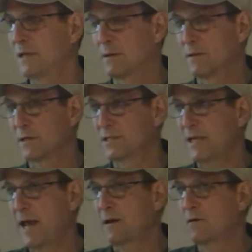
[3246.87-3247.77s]
the, the
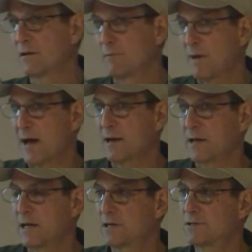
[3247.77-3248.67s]
standard of the
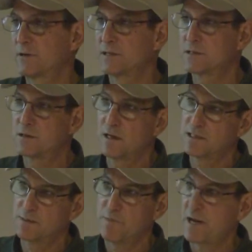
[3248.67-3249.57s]
bottling industry is,
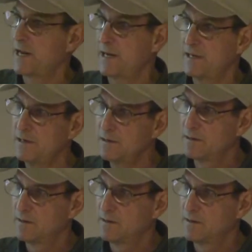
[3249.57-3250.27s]
is a Meheen,